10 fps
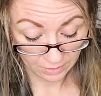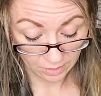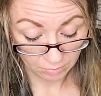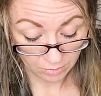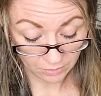
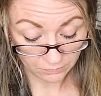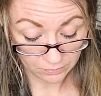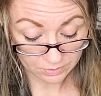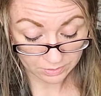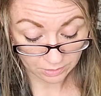But if you
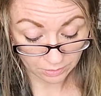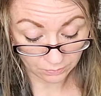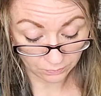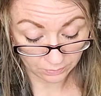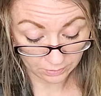slow
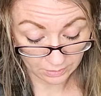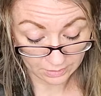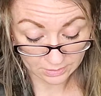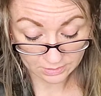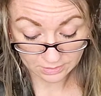
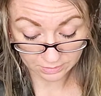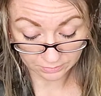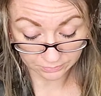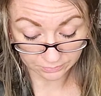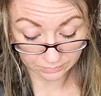and
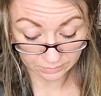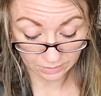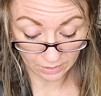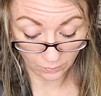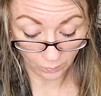still
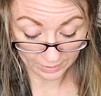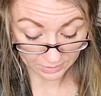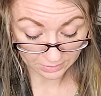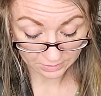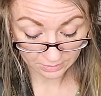and
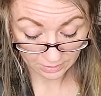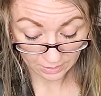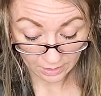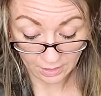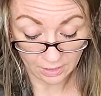wait,
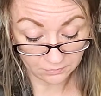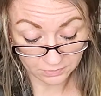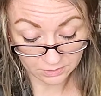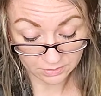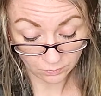
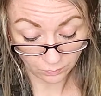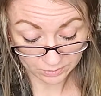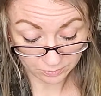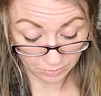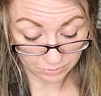Advent
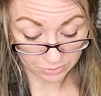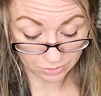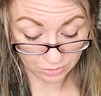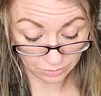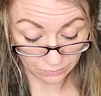whispers to
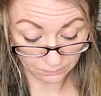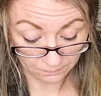you,